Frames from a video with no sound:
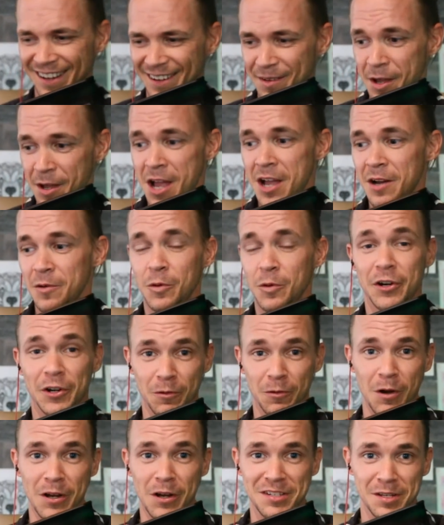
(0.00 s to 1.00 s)
We're going to
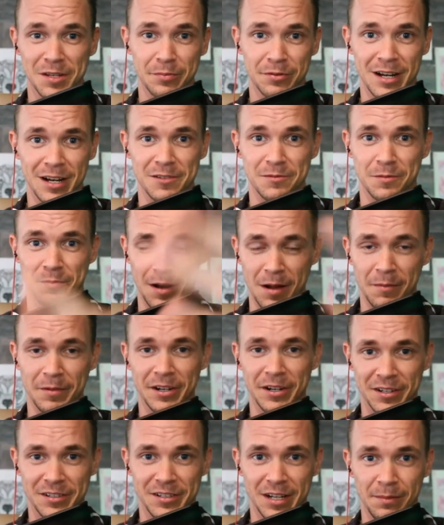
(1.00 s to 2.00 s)
raise the price. We're probably going to
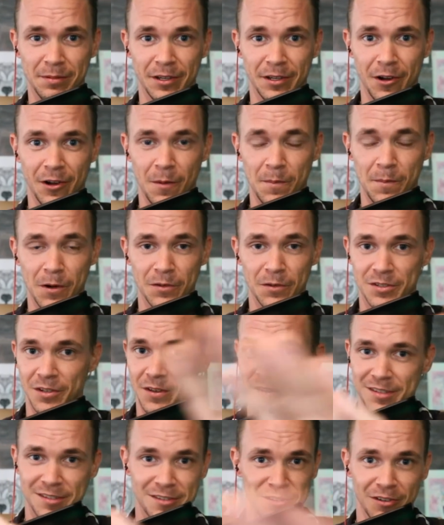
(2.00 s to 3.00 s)
double it almost. So this
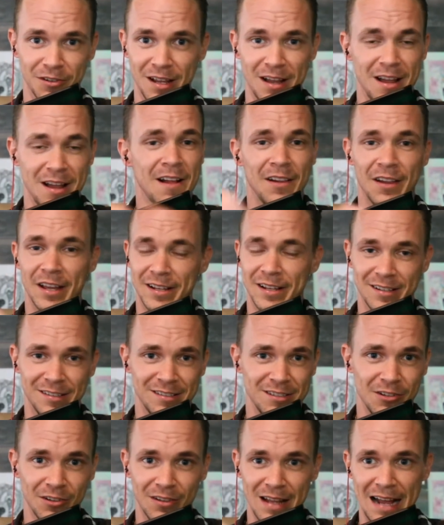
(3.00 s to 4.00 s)
is
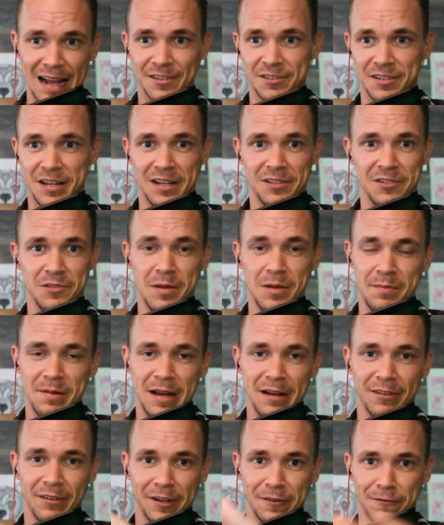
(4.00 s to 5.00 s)
your last chance. You maybe have
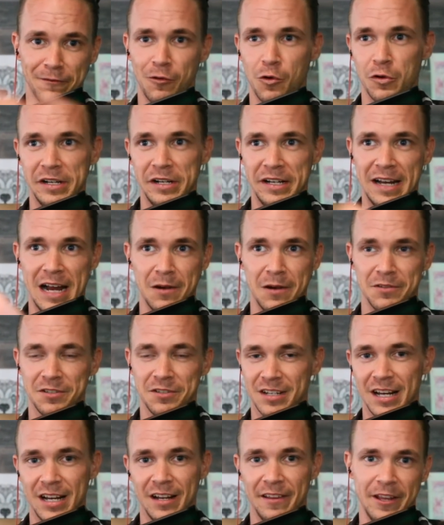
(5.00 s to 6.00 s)
like 48 hours to
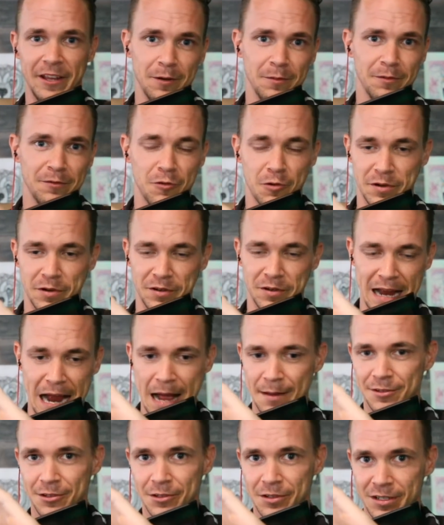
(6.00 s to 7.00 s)
get in there before we
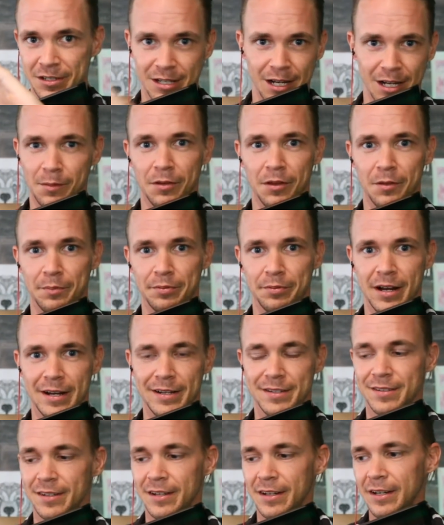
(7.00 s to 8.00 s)
absolutely double the
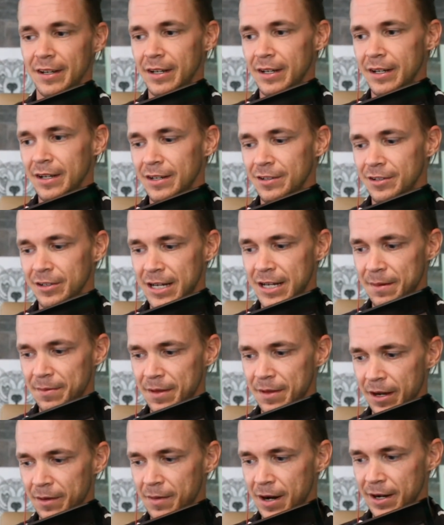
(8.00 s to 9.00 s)
price. So keep that
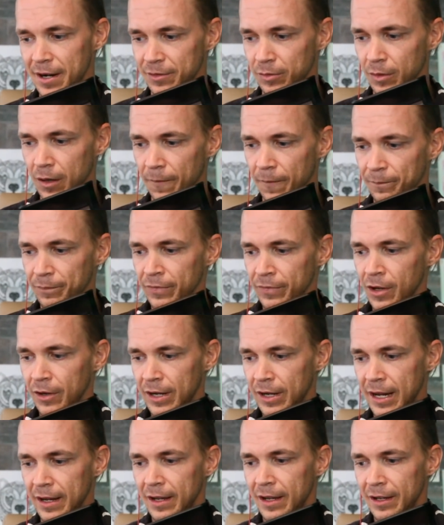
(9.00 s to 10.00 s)
in mind as well. Okay.
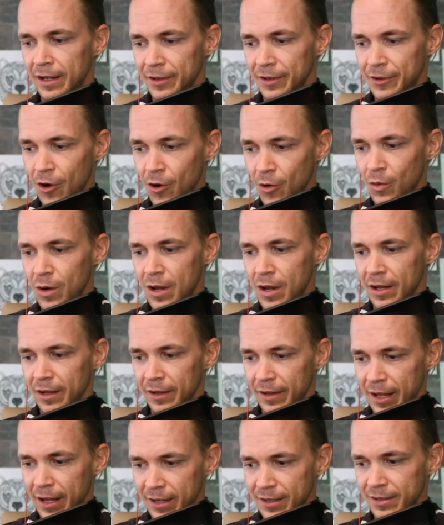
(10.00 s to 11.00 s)

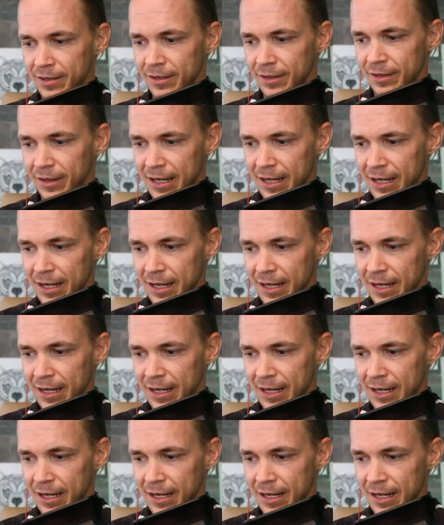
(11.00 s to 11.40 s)
Let's